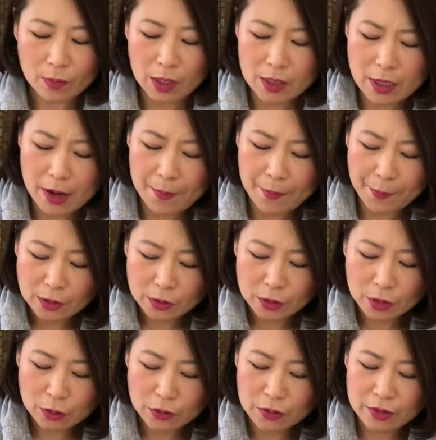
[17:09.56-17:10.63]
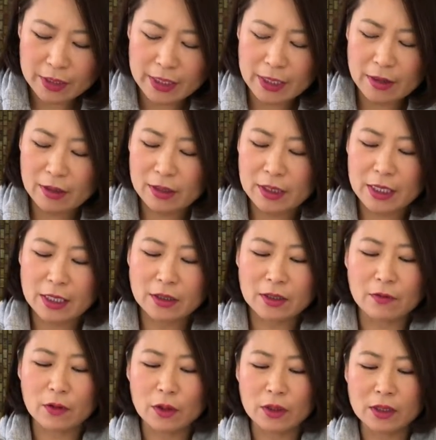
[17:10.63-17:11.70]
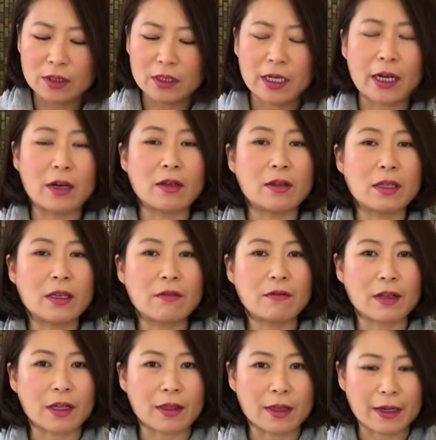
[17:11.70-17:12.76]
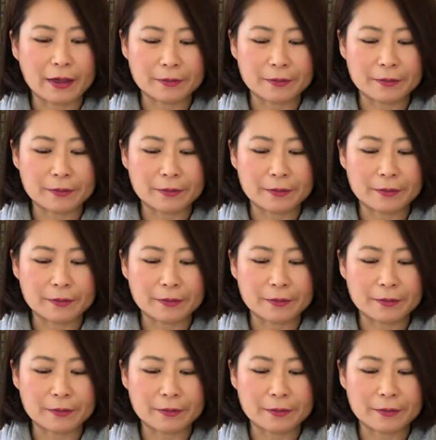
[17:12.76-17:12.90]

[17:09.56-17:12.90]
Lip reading: Yum. So you're getting the taste of the entire leaf like that.